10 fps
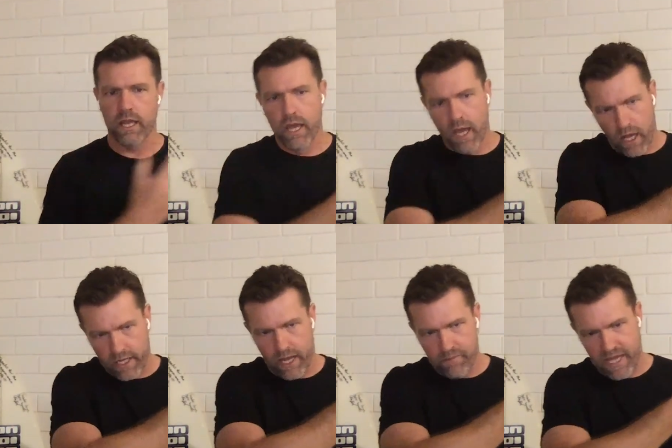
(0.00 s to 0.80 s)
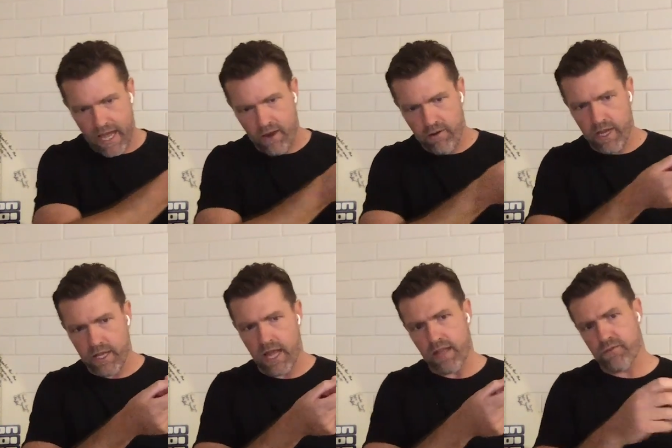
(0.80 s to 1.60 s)
Okay, I'm carrying
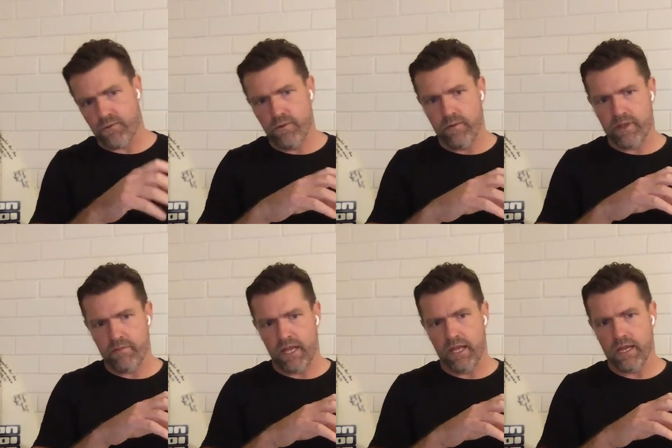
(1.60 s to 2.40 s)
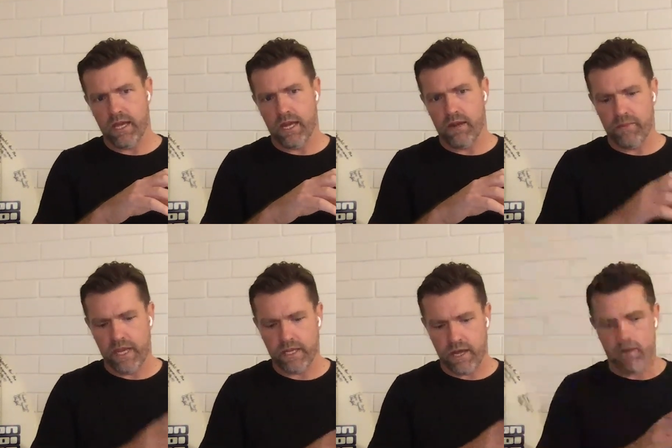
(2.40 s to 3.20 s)
that through with me. And I'm then going,